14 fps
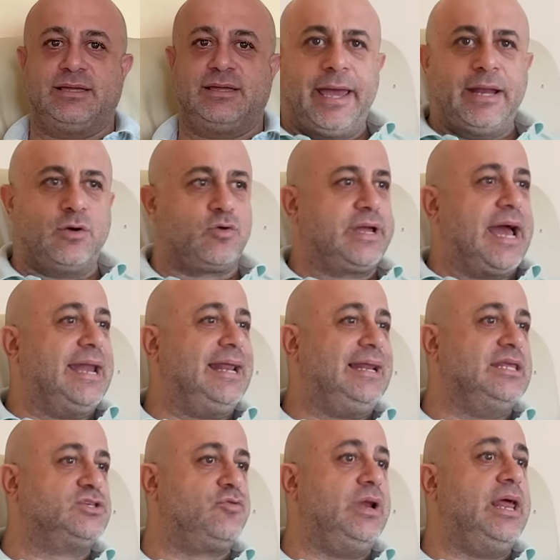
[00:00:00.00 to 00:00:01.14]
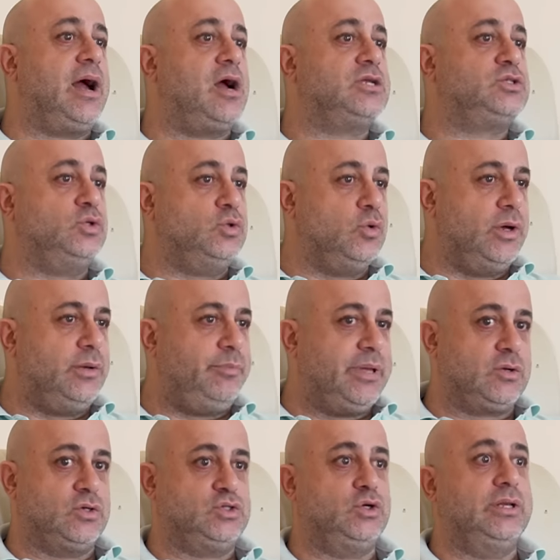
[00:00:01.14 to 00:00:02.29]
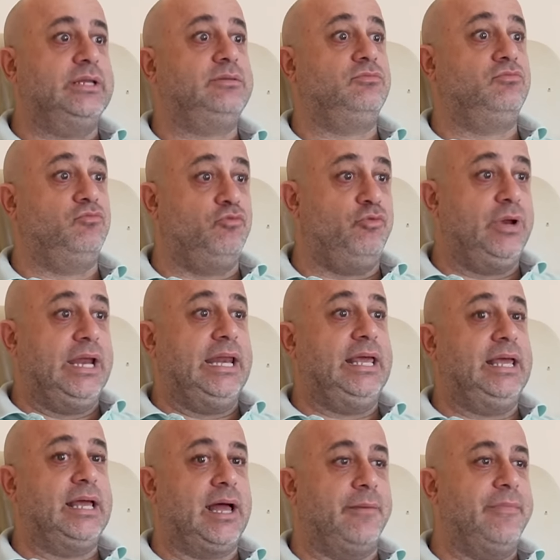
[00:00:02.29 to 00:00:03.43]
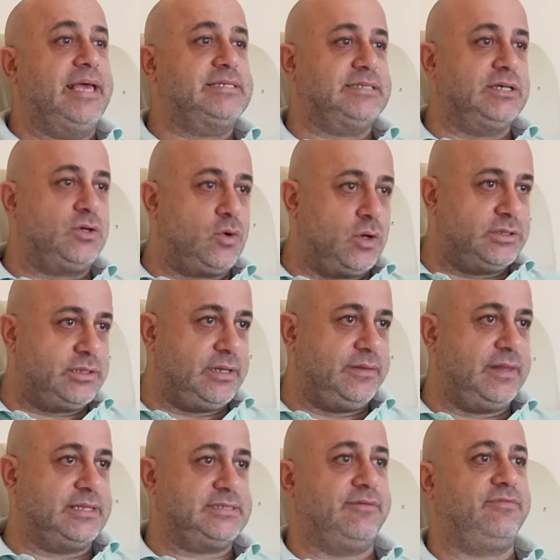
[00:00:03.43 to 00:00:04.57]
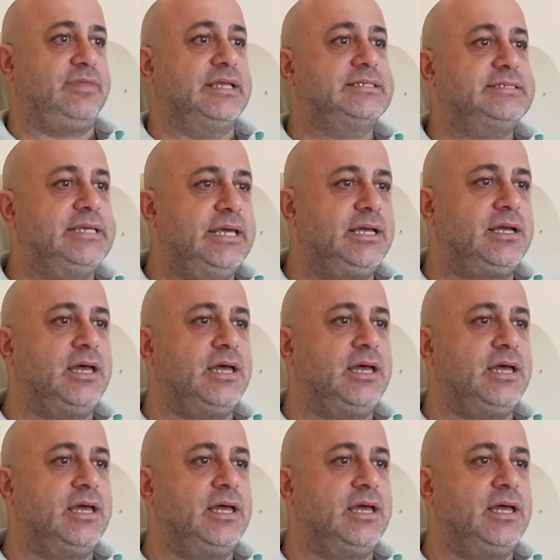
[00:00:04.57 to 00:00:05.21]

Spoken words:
And organically, it's really hard to do it because you need really amazing content that's authentic,